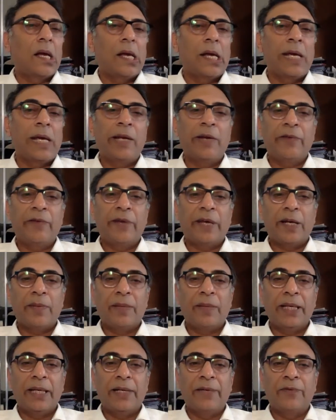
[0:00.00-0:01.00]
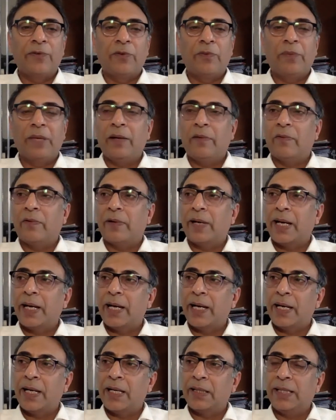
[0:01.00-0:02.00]
Invariably, it would be
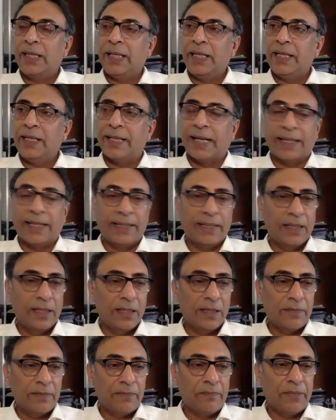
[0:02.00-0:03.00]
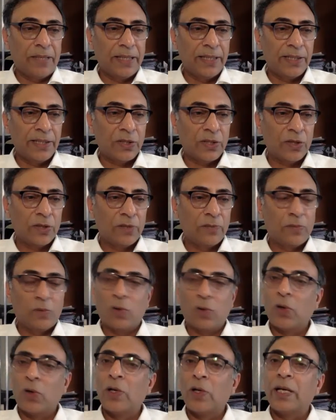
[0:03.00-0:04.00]
where the debtor brings on
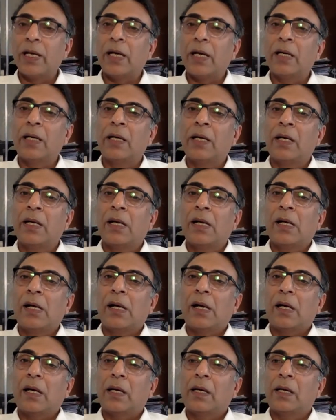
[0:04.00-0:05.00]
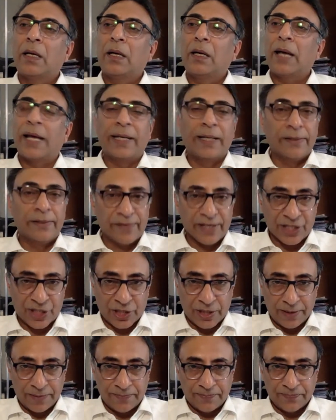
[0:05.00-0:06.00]
board an
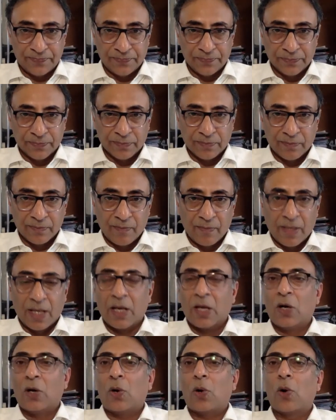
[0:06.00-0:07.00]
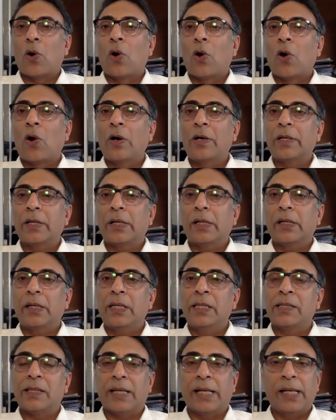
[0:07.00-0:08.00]
investor, or
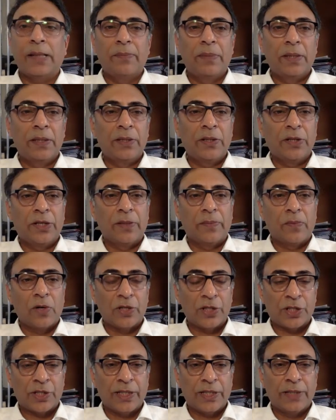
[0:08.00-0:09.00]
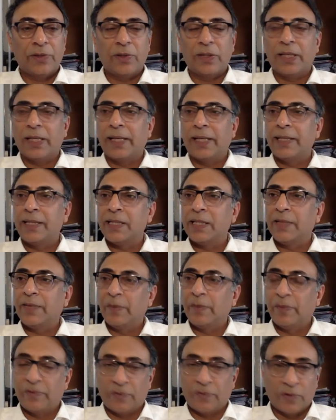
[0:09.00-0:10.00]
is able to demonstrate to the lenders
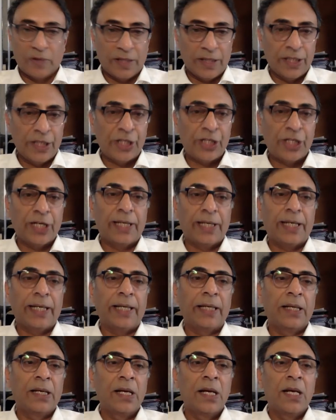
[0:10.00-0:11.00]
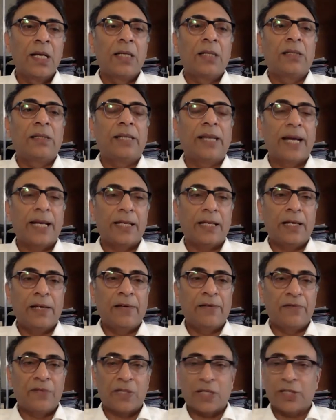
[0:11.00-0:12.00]
even before initiating that
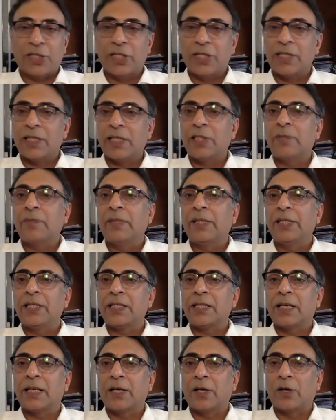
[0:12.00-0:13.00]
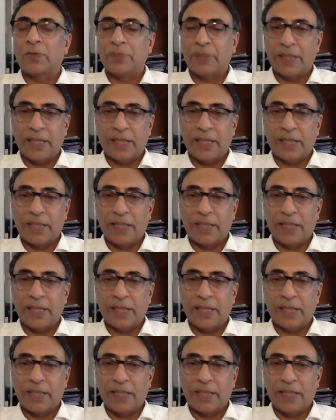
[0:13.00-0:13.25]
if such and such measures are